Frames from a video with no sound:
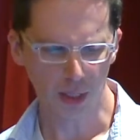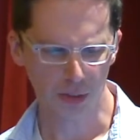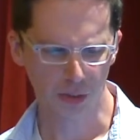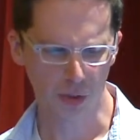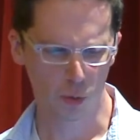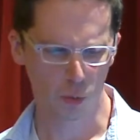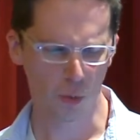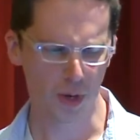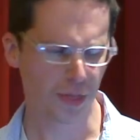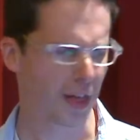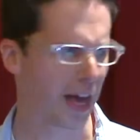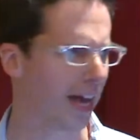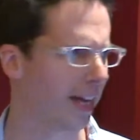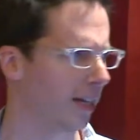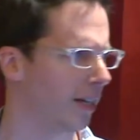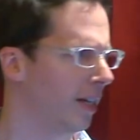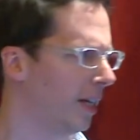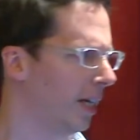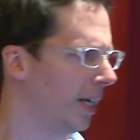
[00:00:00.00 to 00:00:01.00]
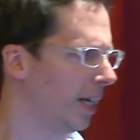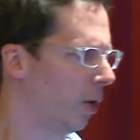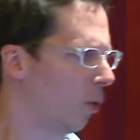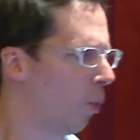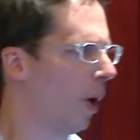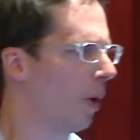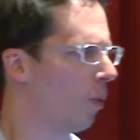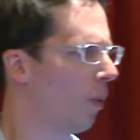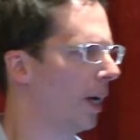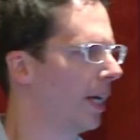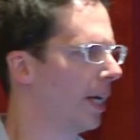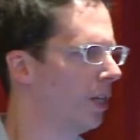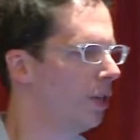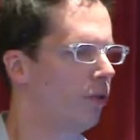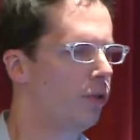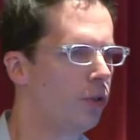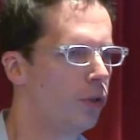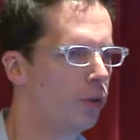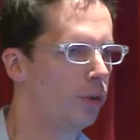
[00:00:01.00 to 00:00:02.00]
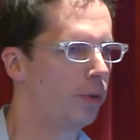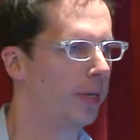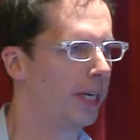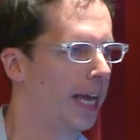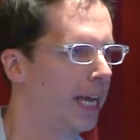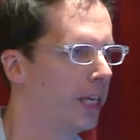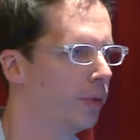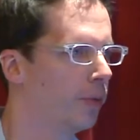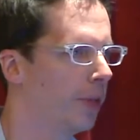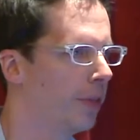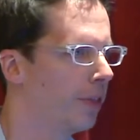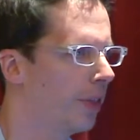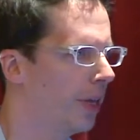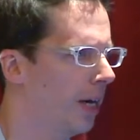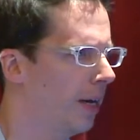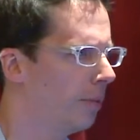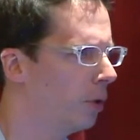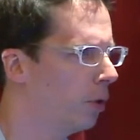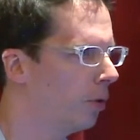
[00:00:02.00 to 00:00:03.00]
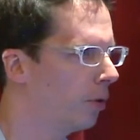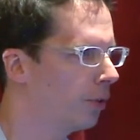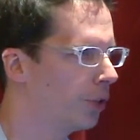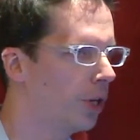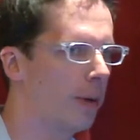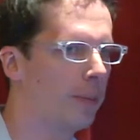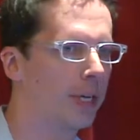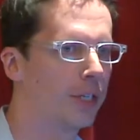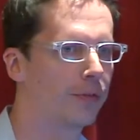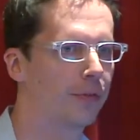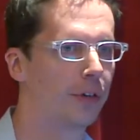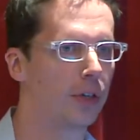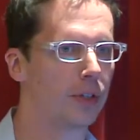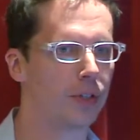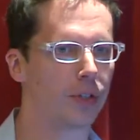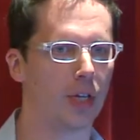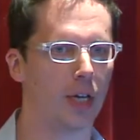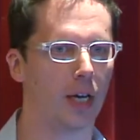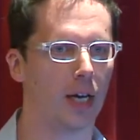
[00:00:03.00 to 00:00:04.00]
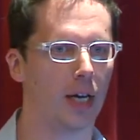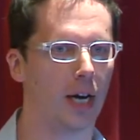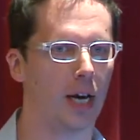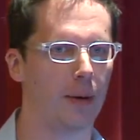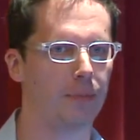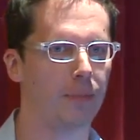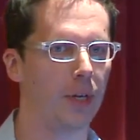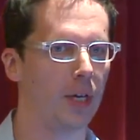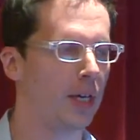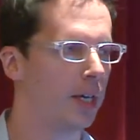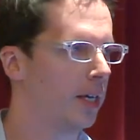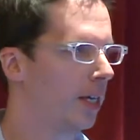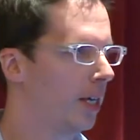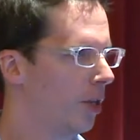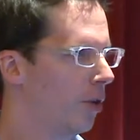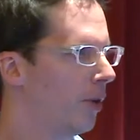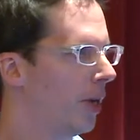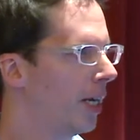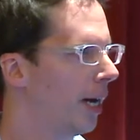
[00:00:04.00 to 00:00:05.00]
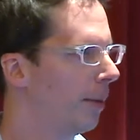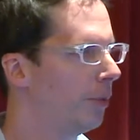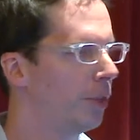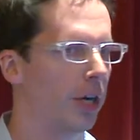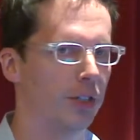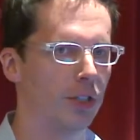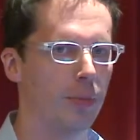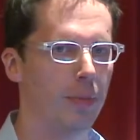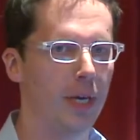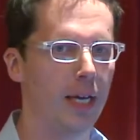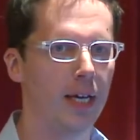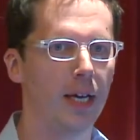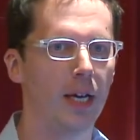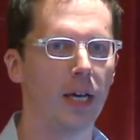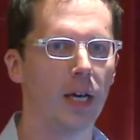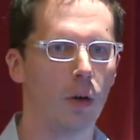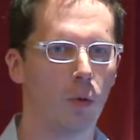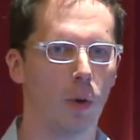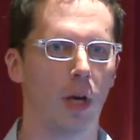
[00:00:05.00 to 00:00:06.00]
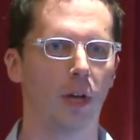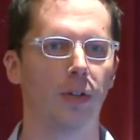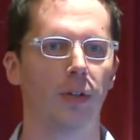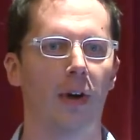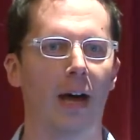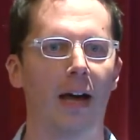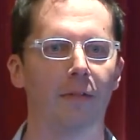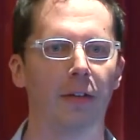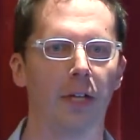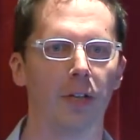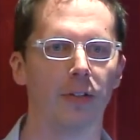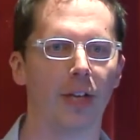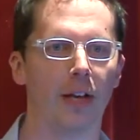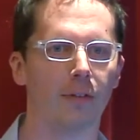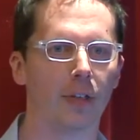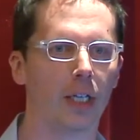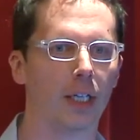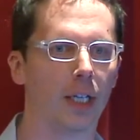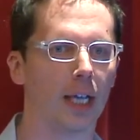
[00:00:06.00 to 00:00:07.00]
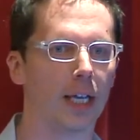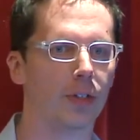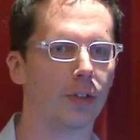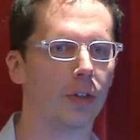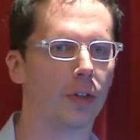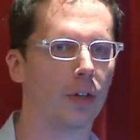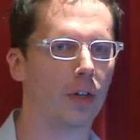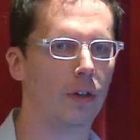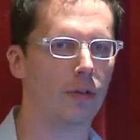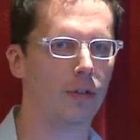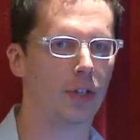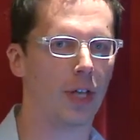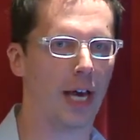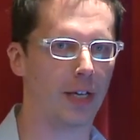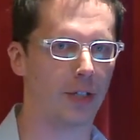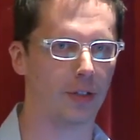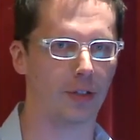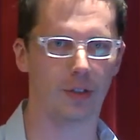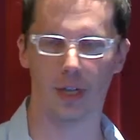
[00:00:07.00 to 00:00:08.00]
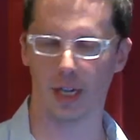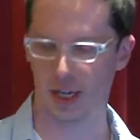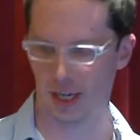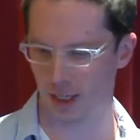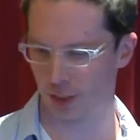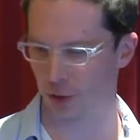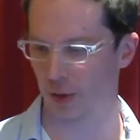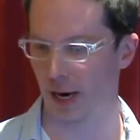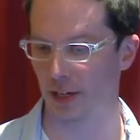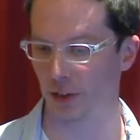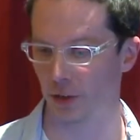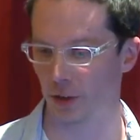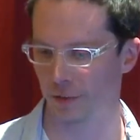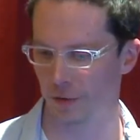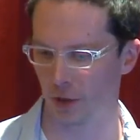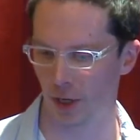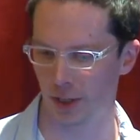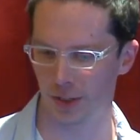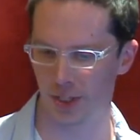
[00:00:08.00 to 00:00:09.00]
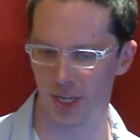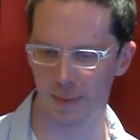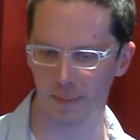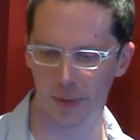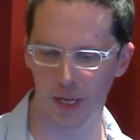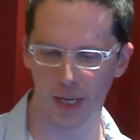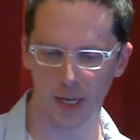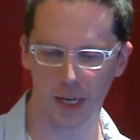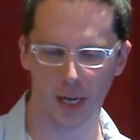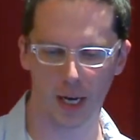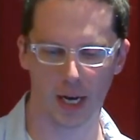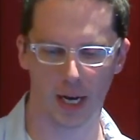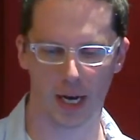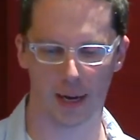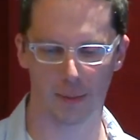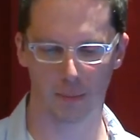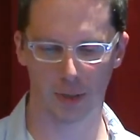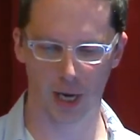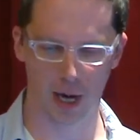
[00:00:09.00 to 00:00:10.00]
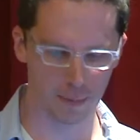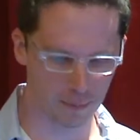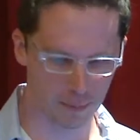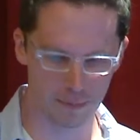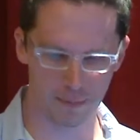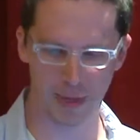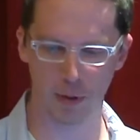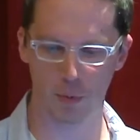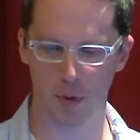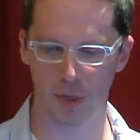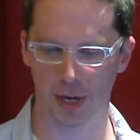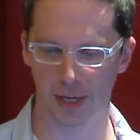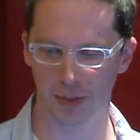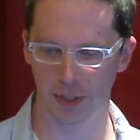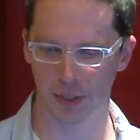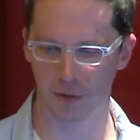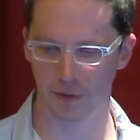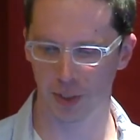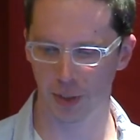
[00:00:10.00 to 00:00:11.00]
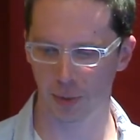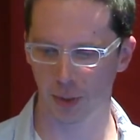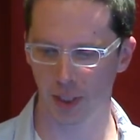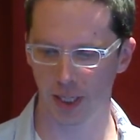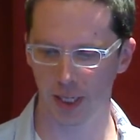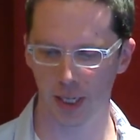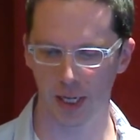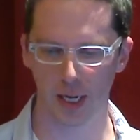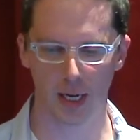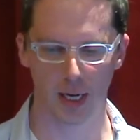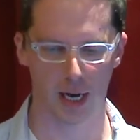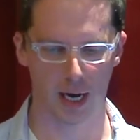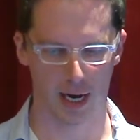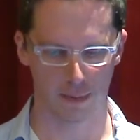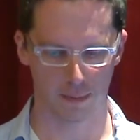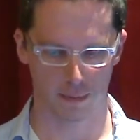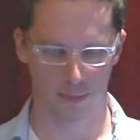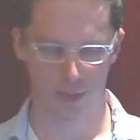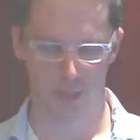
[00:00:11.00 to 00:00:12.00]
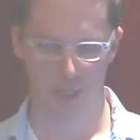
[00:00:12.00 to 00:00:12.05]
So with that, you know, what, what can you do to engage with um, Google Genomics? First, um, you can come talk to me. We also have here David Glazer, who's the uh, director for our team. Um, come meet with us individually. Um,